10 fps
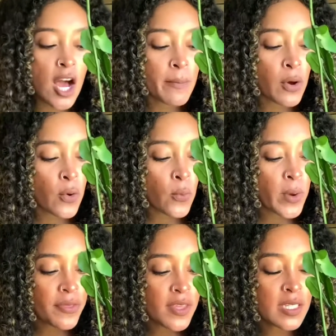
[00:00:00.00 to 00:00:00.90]

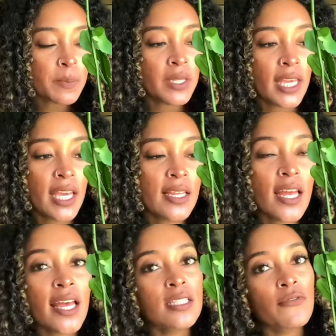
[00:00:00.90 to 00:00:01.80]
with this plant,
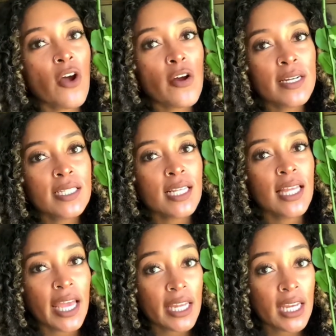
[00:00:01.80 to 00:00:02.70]
as far as the
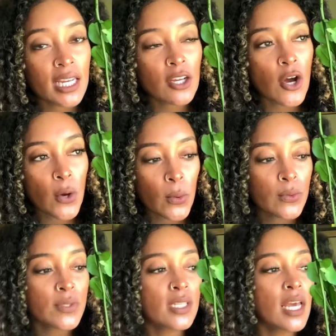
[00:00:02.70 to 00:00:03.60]
lighting
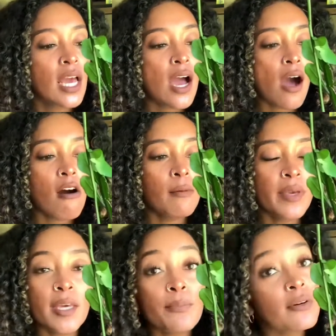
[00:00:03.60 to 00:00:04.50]
goes,
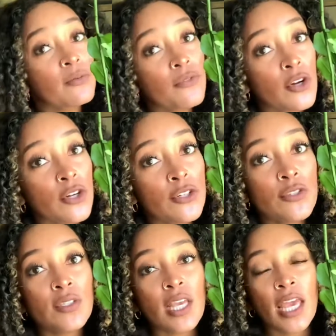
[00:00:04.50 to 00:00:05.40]
it
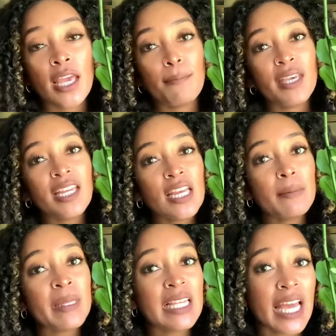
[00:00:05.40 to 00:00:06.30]
prefers a
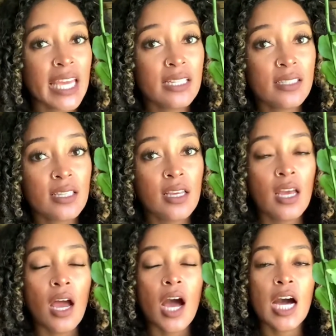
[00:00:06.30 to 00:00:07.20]
medium light,
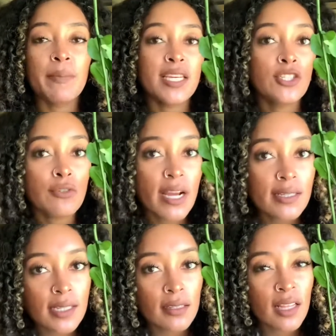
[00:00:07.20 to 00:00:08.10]
indirect
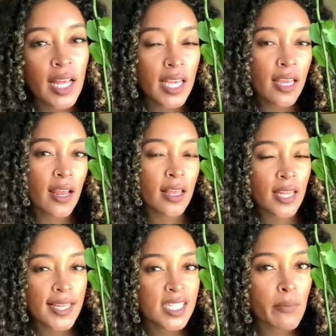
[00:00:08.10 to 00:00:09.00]
sunlight. It
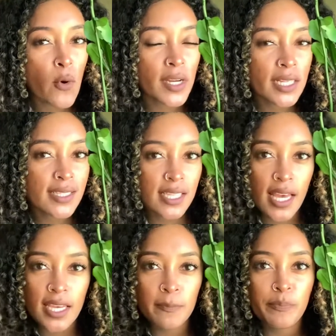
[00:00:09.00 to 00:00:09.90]
likes morning
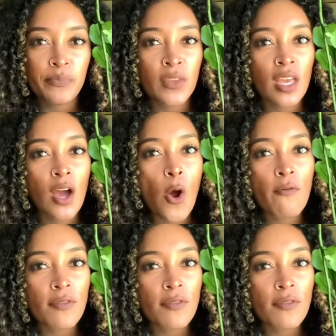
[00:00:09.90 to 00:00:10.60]
sun over the